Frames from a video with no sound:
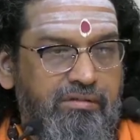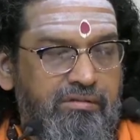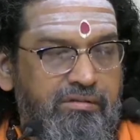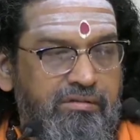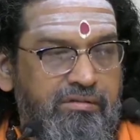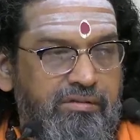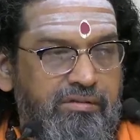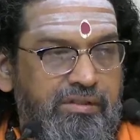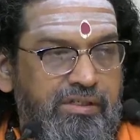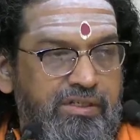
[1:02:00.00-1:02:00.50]

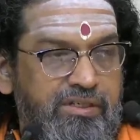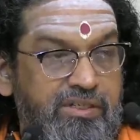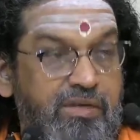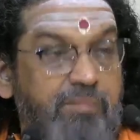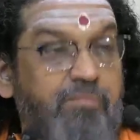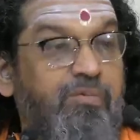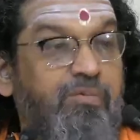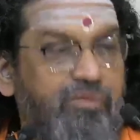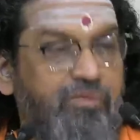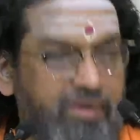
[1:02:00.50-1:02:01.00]
They
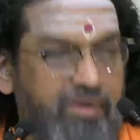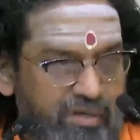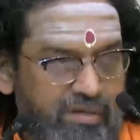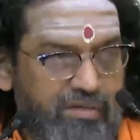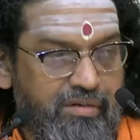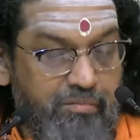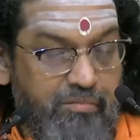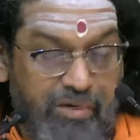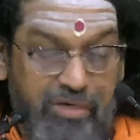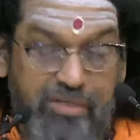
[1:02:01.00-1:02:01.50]
jump over it.
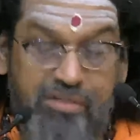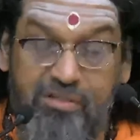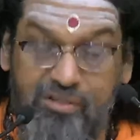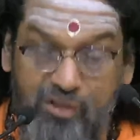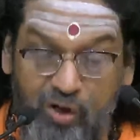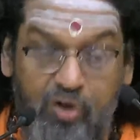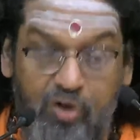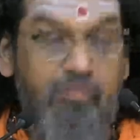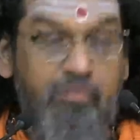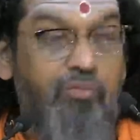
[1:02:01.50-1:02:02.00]
But see
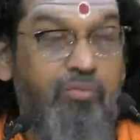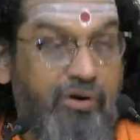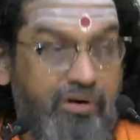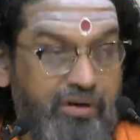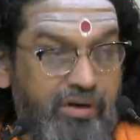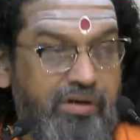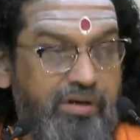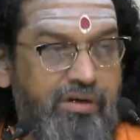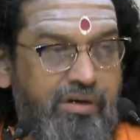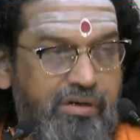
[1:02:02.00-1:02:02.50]
how
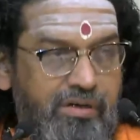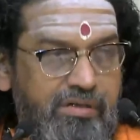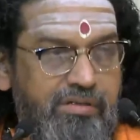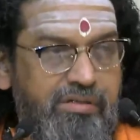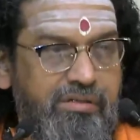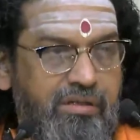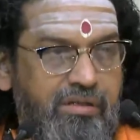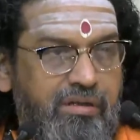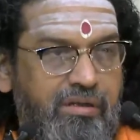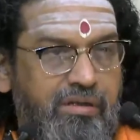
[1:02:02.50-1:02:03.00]
important it is.
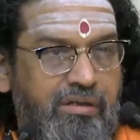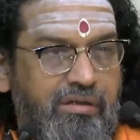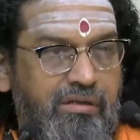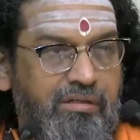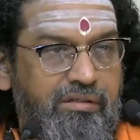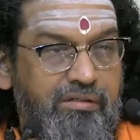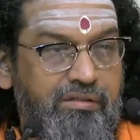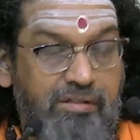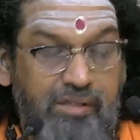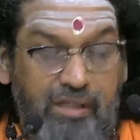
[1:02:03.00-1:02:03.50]

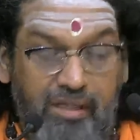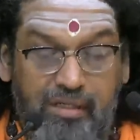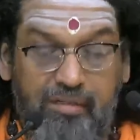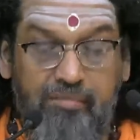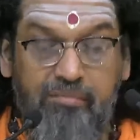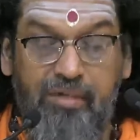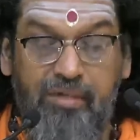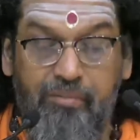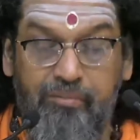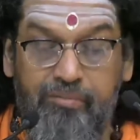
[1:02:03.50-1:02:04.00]

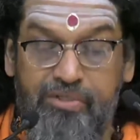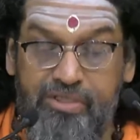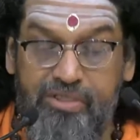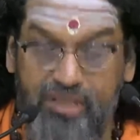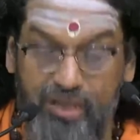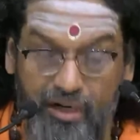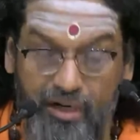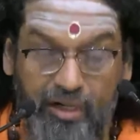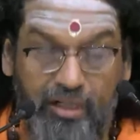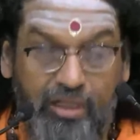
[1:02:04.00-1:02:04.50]
Dharmam
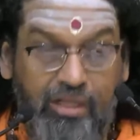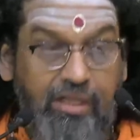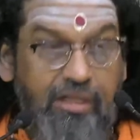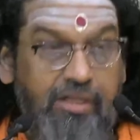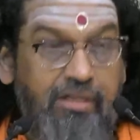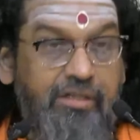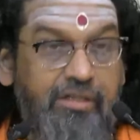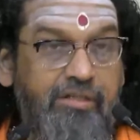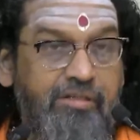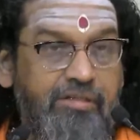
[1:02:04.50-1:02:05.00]

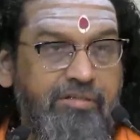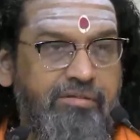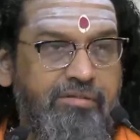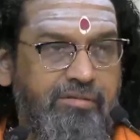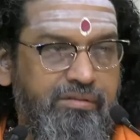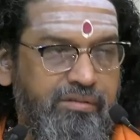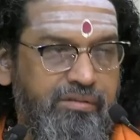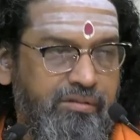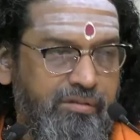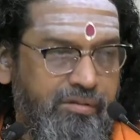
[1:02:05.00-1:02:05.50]
chara.
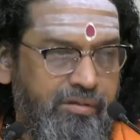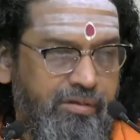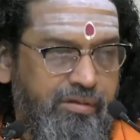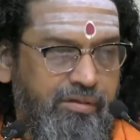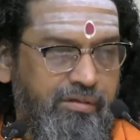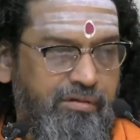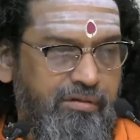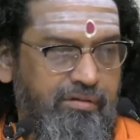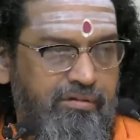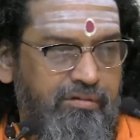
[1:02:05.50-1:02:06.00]

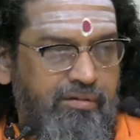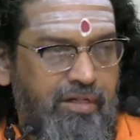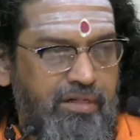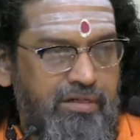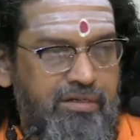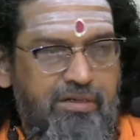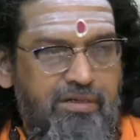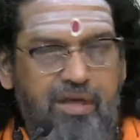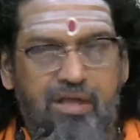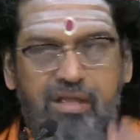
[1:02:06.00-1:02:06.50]

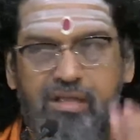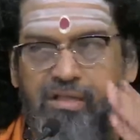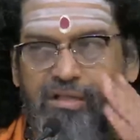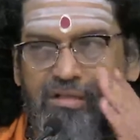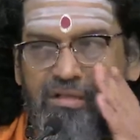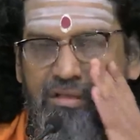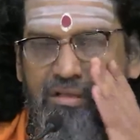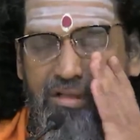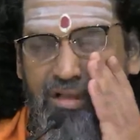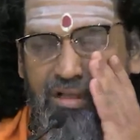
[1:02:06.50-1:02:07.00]

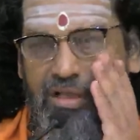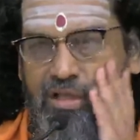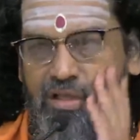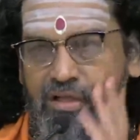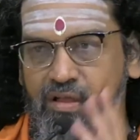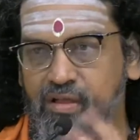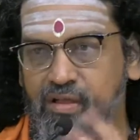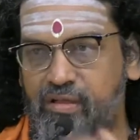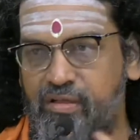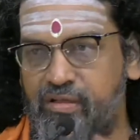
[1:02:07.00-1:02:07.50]

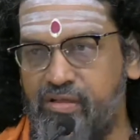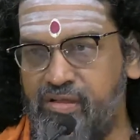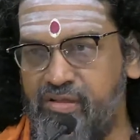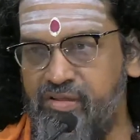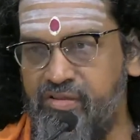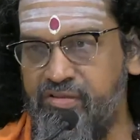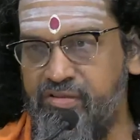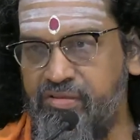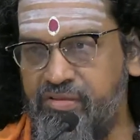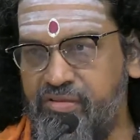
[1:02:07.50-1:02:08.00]
Acha?
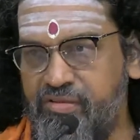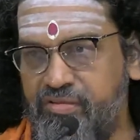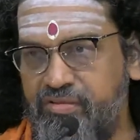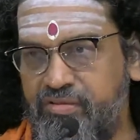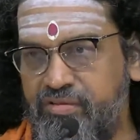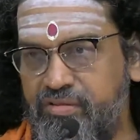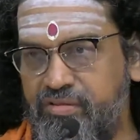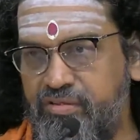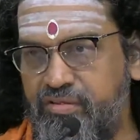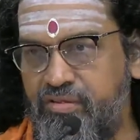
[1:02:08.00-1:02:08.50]

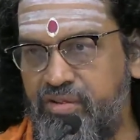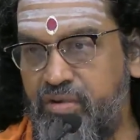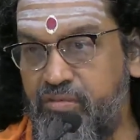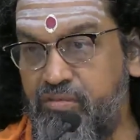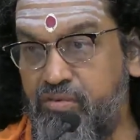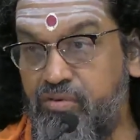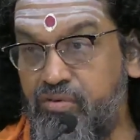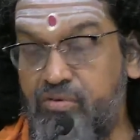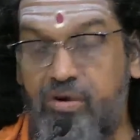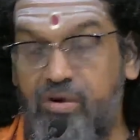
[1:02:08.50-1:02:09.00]
You have
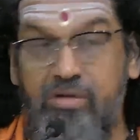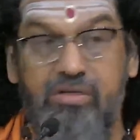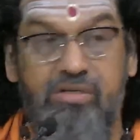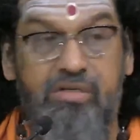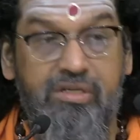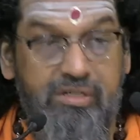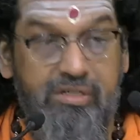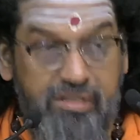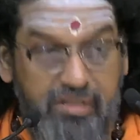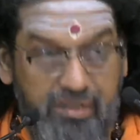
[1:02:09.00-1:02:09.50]
to
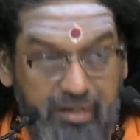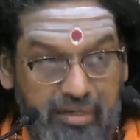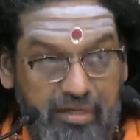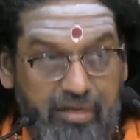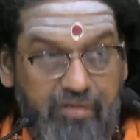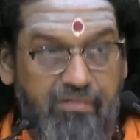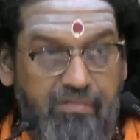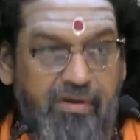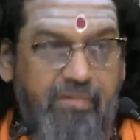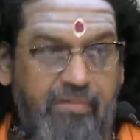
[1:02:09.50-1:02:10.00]
consciously
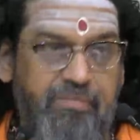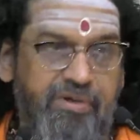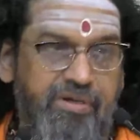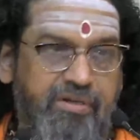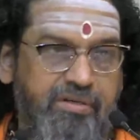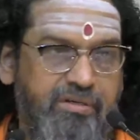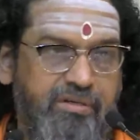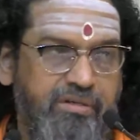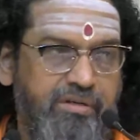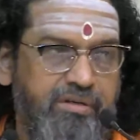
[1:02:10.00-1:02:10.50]
develop
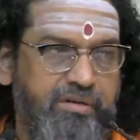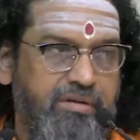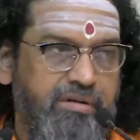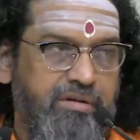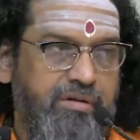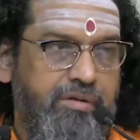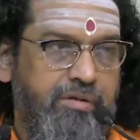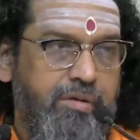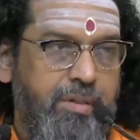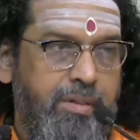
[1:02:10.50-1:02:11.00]
it.
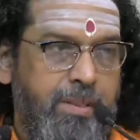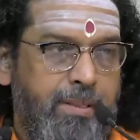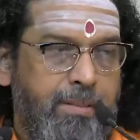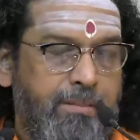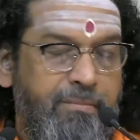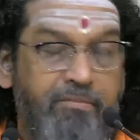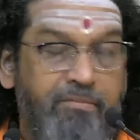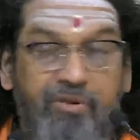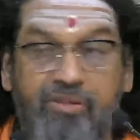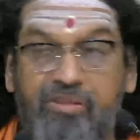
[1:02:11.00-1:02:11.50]

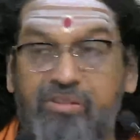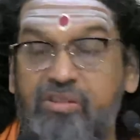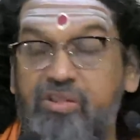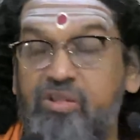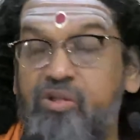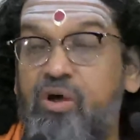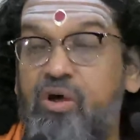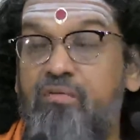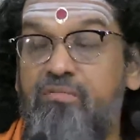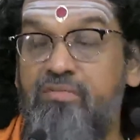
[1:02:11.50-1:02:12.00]
Vritti
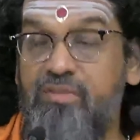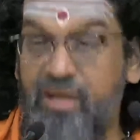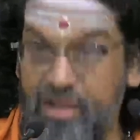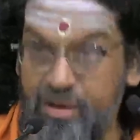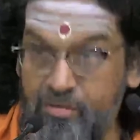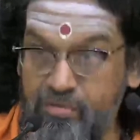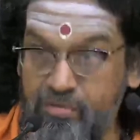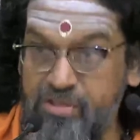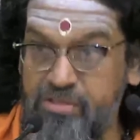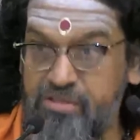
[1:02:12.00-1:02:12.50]
of
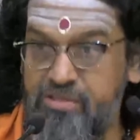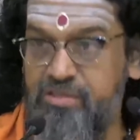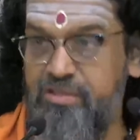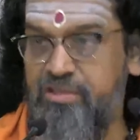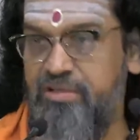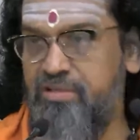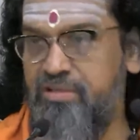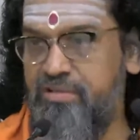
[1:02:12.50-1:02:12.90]
dharma is there.